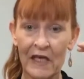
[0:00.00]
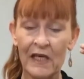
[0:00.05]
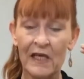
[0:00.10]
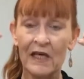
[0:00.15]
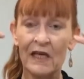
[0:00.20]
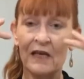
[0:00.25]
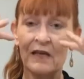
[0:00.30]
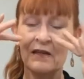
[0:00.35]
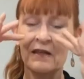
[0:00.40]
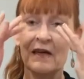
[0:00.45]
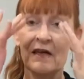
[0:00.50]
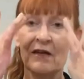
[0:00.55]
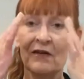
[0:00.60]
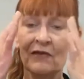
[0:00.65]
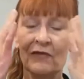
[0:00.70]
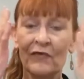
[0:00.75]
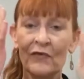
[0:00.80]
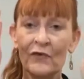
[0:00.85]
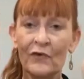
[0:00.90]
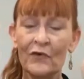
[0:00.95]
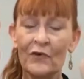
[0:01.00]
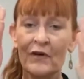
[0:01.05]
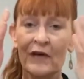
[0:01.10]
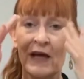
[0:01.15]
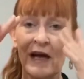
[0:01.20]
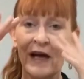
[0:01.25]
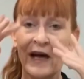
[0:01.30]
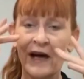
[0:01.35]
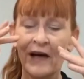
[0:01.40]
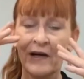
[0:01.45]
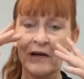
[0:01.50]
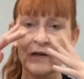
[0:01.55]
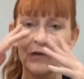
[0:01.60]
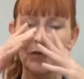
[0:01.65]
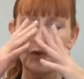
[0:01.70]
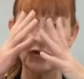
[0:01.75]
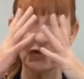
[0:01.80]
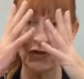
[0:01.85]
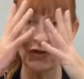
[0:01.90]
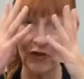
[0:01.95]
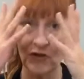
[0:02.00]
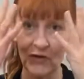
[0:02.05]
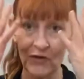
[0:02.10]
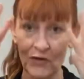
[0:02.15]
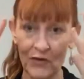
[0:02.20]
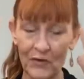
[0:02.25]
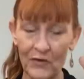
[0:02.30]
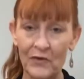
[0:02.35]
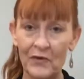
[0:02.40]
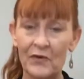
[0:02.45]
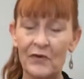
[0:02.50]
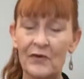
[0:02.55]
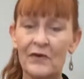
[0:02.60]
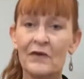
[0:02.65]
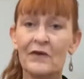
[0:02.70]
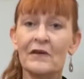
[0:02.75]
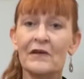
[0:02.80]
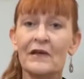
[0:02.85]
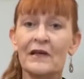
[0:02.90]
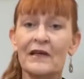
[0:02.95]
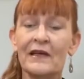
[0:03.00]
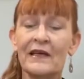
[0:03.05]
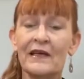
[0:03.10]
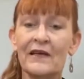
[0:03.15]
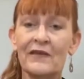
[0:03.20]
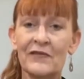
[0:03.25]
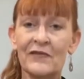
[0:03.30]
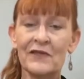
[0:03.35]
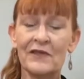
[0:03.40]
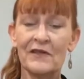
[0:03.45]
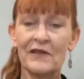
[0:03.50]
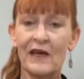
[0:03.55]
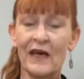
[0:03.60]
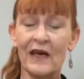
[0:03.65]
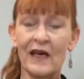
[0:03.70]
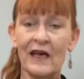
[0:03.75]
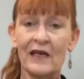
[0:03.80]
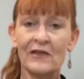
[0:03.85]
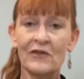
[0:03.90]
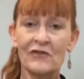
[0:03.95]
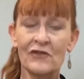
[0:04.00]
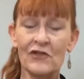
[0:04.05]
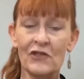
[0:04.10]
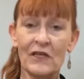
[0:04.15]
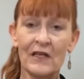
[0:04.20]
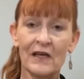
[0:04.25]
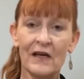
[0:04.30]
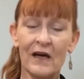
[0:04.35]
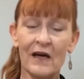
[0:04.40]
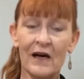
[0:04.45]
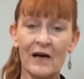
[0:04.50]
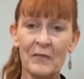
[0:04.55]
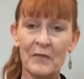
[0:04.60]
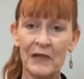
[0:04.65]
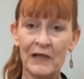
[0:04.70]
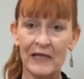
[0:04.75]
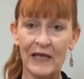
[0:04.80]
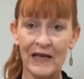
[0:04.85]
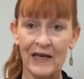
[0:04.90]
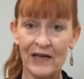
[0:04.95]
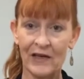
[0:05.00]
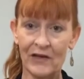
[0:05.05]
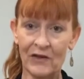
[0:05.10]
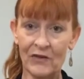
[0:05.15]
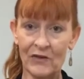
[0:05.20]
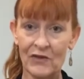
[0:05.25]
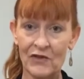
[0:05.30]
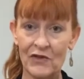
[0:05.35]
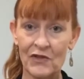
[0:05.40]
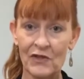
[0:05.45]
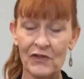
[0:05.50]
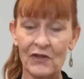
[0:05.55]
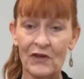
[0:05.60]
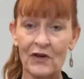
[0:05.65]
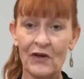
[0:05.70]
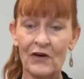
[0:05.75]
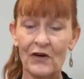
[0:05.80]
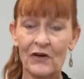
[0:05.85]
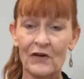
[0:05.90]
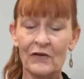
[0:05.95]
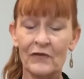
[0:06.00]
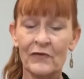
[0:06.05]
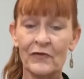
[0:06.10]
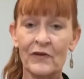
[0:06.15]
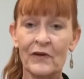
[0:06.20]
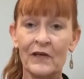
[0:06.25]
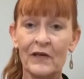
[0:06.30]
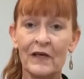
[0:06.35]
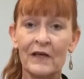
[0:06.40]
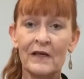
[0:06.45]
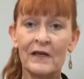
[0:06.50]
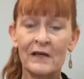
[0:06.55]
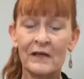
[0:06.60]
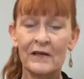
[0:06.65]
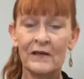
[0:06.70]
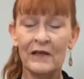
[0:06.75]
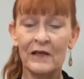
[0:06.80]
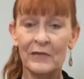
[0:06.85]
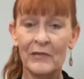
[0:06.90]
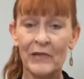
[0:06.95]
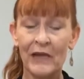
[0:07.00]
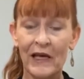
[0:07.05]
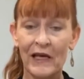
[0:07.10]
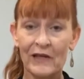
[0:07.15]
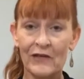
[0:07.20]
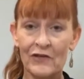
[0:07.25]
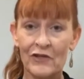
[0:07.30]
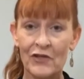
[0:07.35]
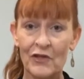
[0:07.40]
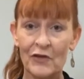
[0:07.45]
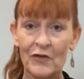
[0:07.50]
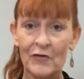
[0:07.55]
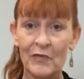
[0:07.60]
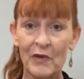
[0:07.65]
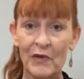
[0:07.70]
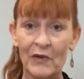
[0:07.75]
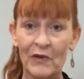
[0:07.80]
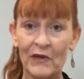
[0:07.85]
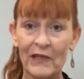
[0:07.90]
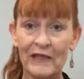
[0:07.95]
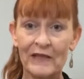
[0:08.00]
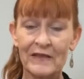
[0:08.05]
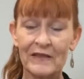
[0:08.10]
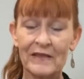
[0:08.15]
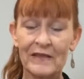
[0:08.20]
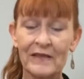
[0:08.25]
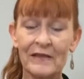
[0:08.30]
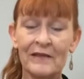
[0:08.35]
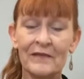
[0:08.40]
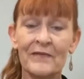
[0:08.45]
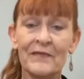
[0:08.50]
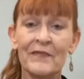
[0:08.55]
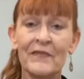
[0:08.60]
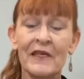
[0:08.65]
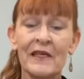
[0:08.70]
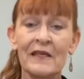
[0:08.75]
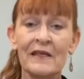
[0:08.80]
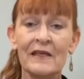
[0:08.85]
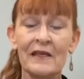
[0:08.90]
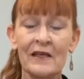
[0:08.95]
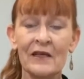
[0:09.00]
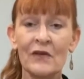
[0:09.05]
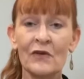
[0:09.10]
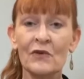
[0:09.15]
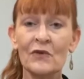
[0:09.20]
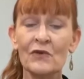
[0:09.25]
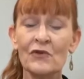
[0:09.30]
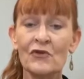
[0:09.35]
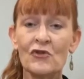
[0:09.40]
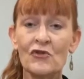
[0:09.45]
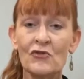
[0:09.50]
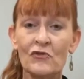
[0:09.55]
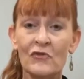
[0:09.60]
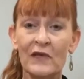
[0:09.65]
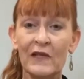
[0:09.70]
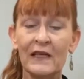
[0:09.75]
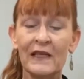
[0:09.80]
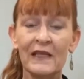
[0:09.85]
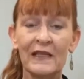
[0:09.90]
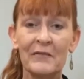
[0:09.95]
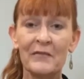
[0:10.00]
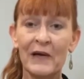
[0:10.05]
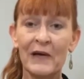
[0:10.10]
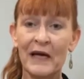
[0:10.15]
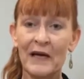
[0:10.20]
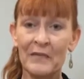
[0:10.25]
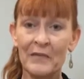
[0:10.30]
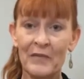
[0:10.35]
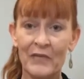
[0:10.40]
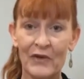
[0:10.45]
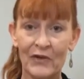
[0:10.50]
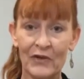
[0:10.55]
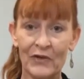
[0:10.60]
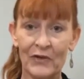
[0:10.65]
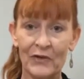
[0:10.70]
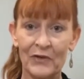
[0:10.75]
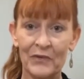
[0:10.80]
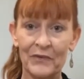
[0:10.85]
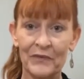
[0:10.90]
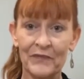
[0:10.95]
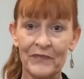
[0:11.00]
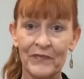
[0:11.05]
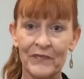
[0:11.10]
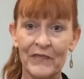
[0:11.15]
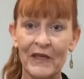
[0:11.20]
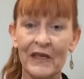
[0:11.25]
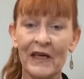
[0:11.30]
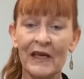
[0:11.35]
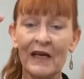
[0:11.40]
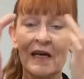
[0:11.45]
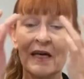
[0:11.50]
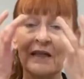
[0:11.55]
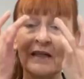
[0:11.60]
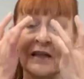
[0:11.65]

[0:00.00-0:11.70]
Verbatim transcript: and therefore it helps to lift that energy up and out of the bladder two points. They're called drilling bamboo, and